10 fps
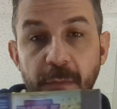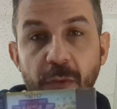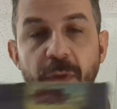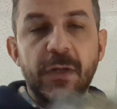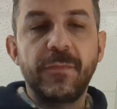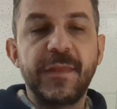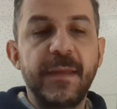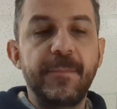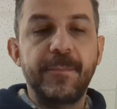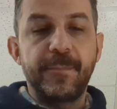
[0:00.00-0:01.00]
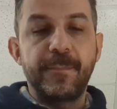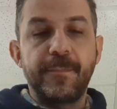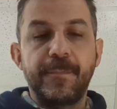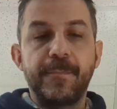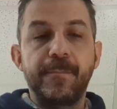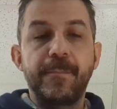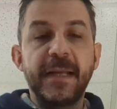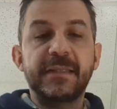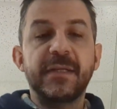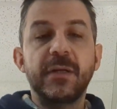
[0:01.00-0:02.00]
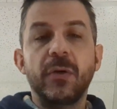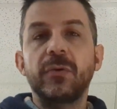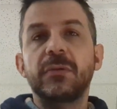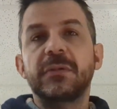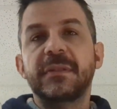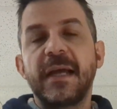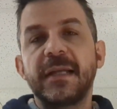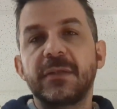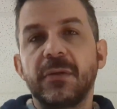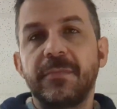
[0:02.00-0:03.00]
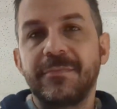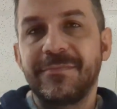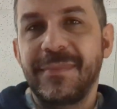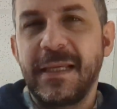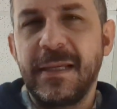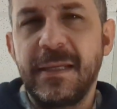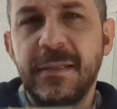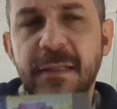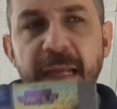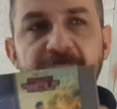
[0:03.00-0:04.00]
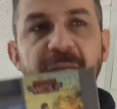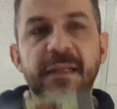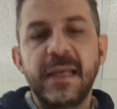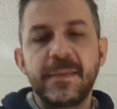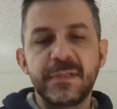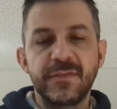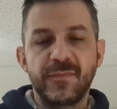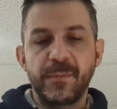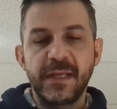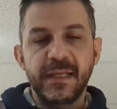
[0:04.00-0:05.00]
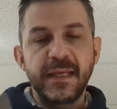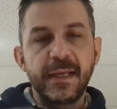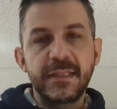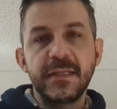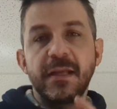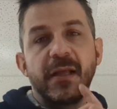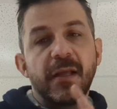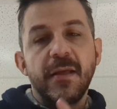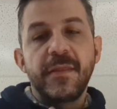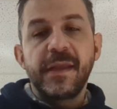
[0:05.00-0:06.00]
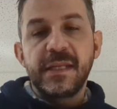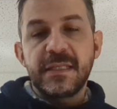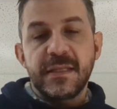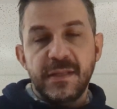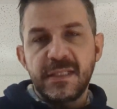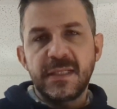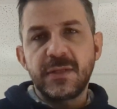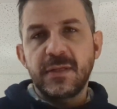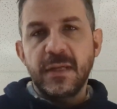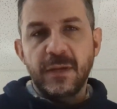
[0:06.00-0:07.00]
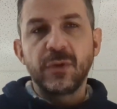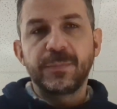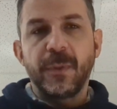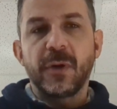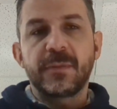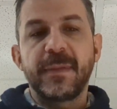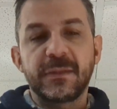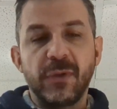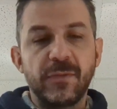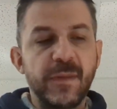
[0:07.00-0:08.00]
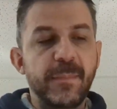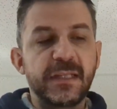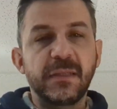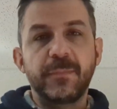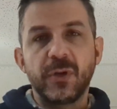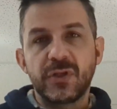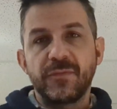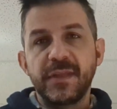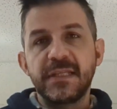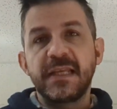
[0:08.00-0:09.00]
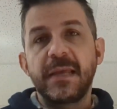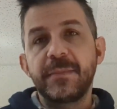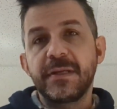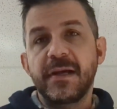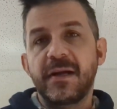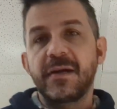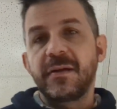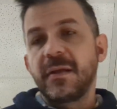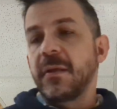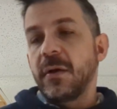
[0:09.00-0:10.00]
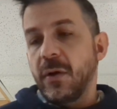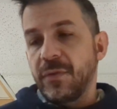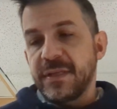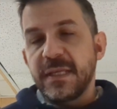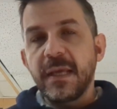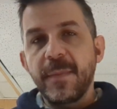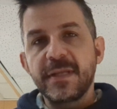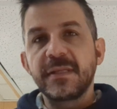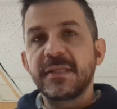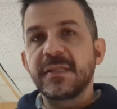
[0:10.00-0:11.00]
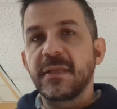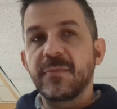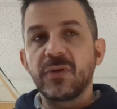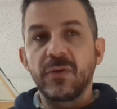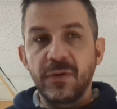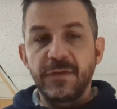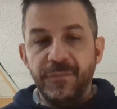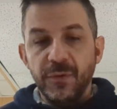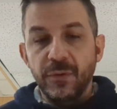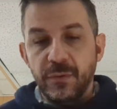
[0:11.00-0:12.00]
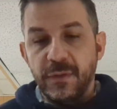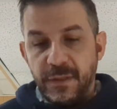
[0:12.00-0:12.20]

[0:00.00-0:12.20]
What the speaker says: of the better known Taito light gun games from the arcades. This is a good port, but one of the better ports of this game are on the Sega Master System. So if you